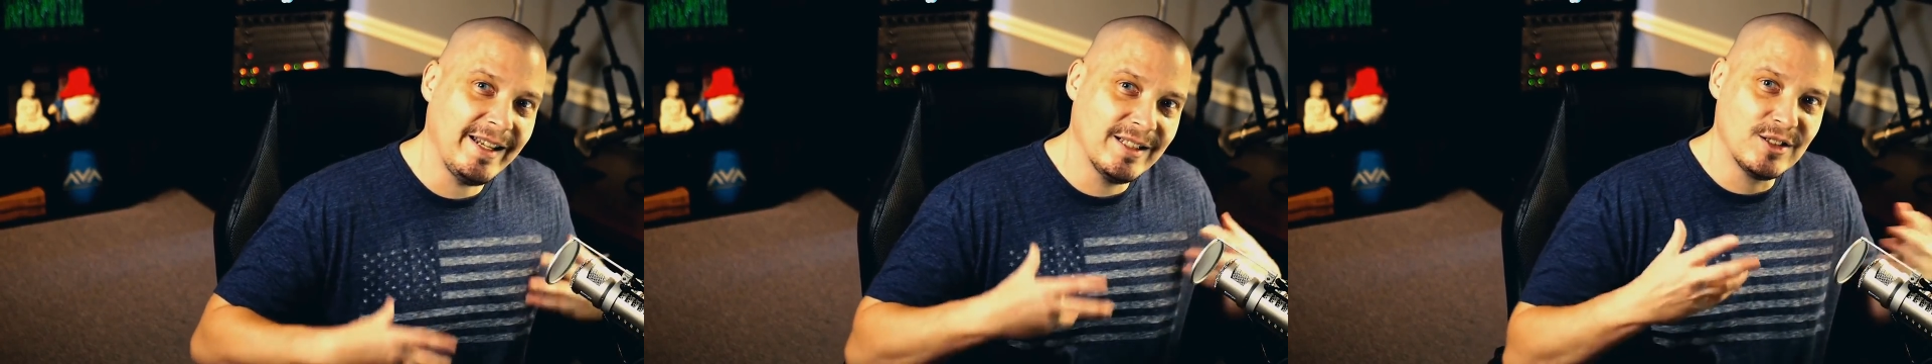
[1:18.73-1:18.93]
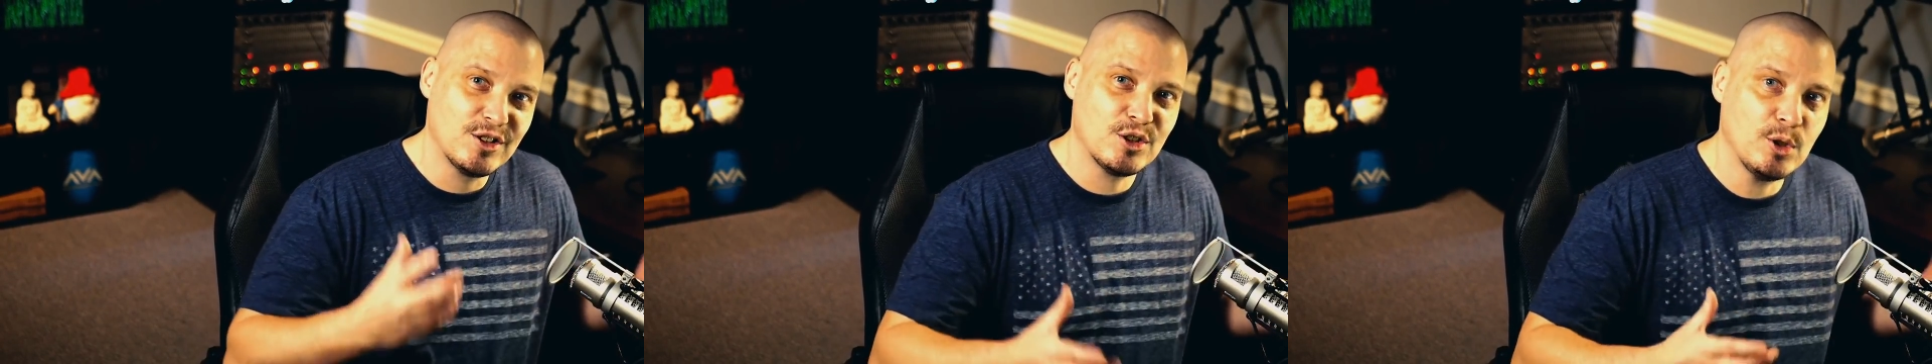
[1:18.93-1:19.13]

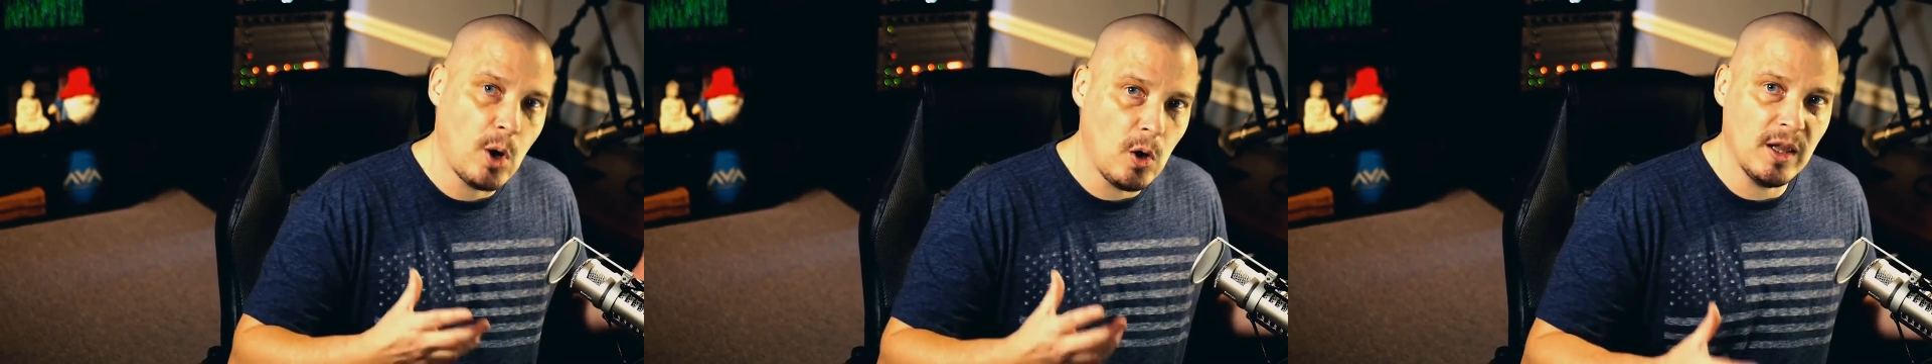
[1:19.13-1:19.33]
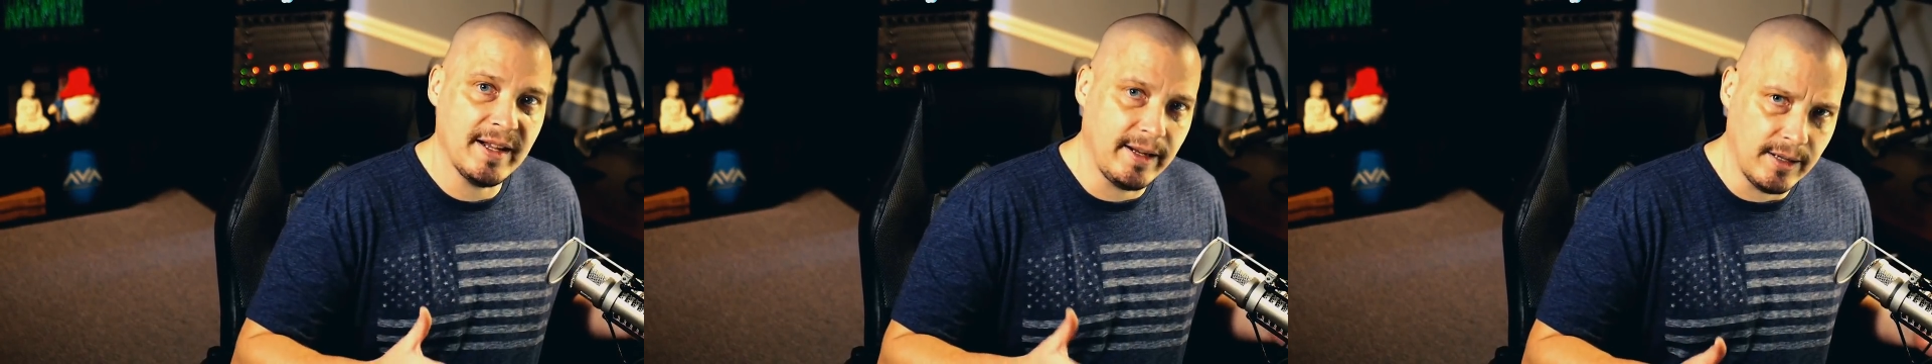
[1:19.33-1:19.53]

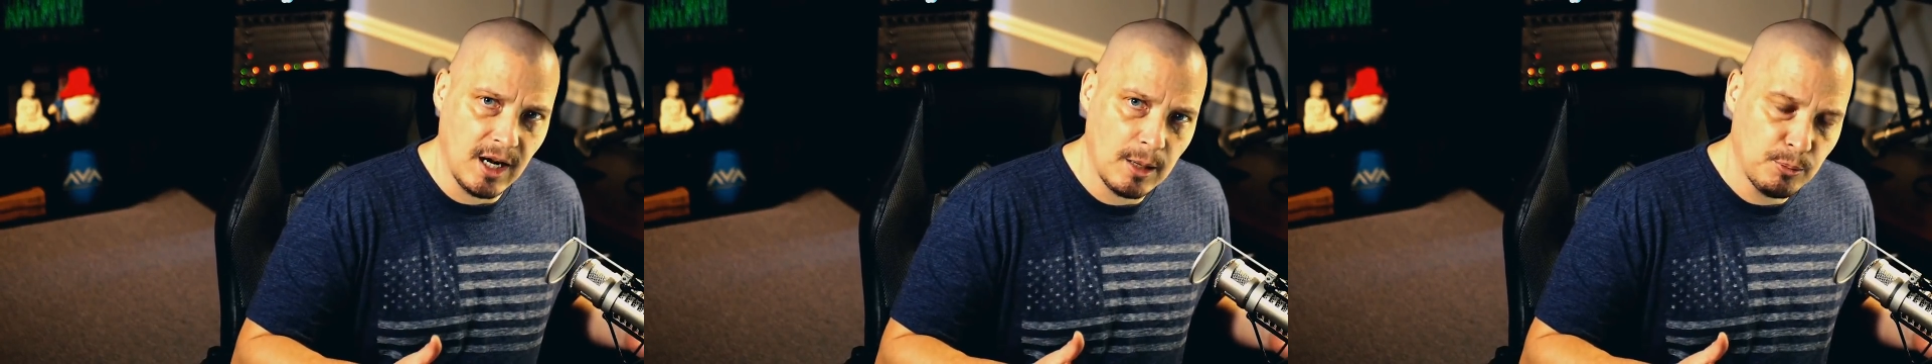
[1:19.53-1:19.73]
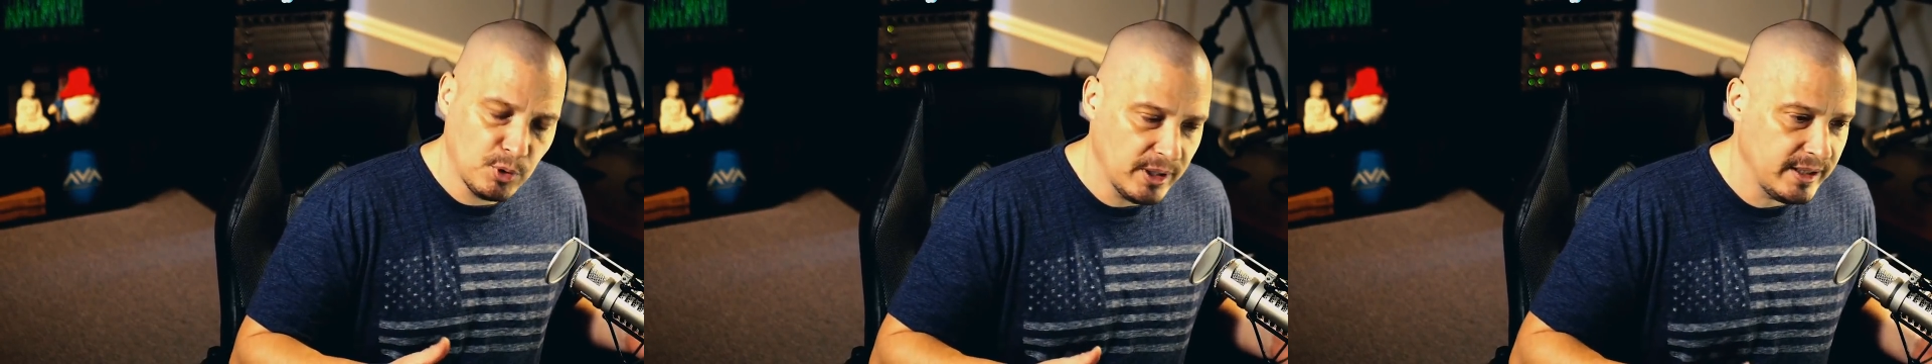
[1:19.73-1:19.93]
installing an
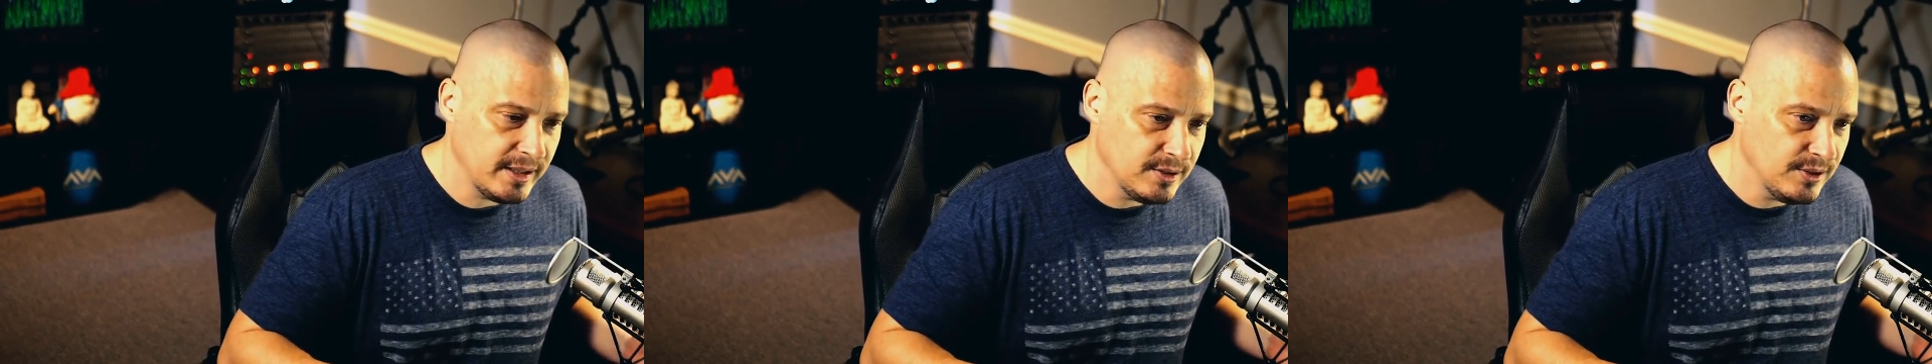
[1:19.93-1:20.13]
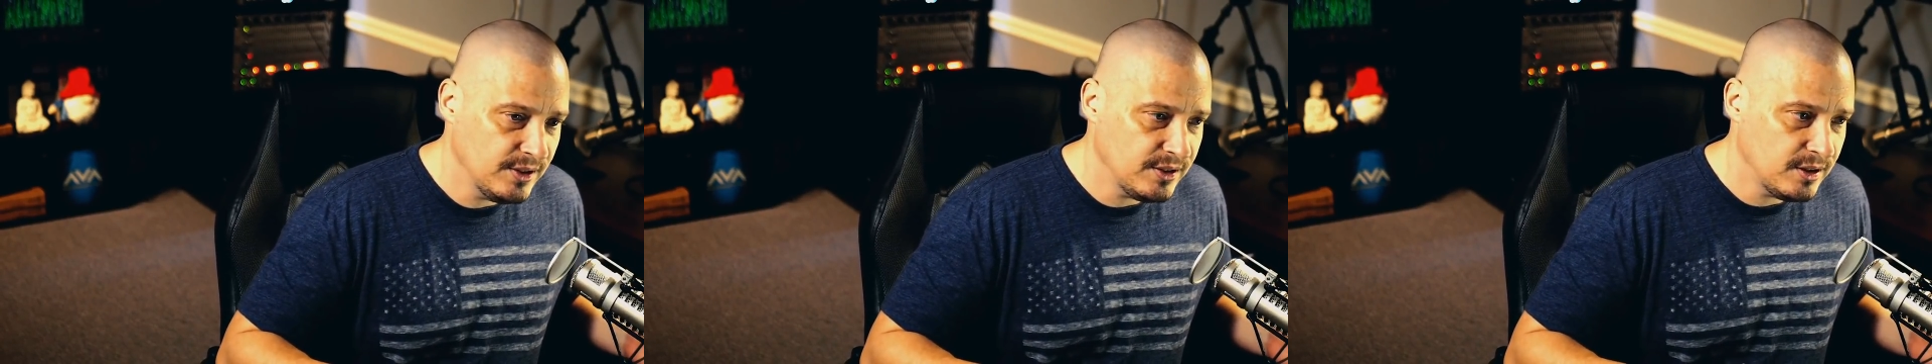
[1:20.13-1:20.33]
operating
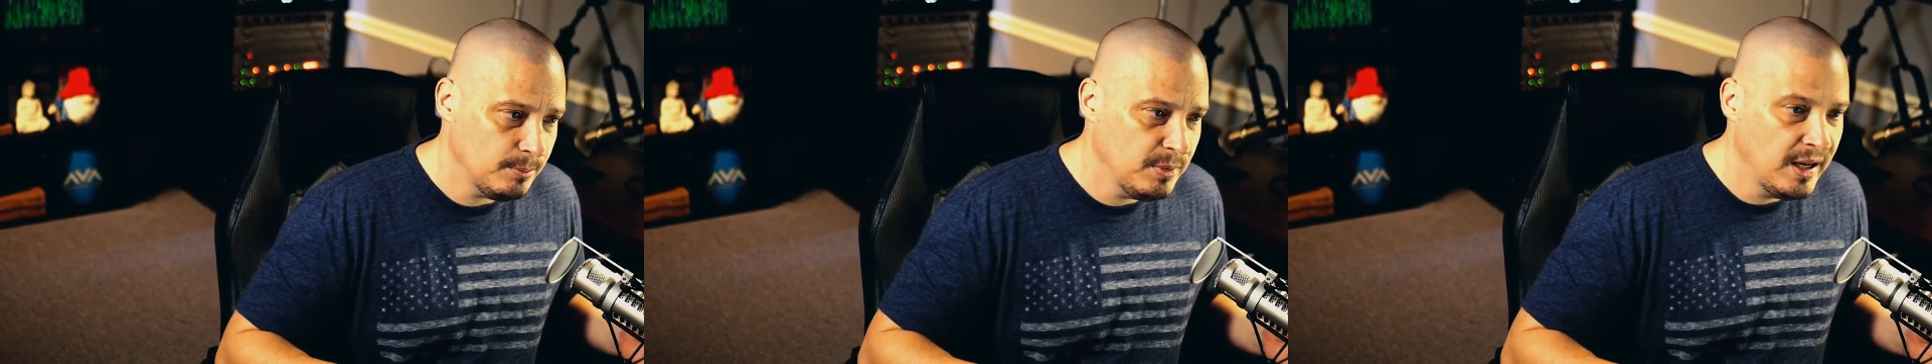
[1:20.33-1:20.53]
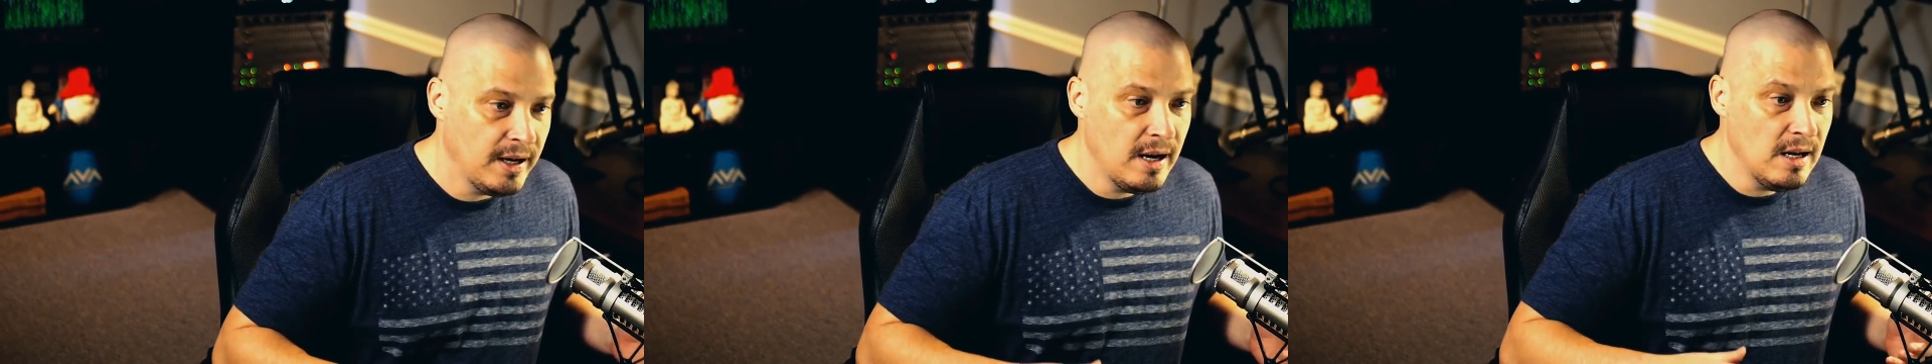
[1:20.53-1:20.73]
system.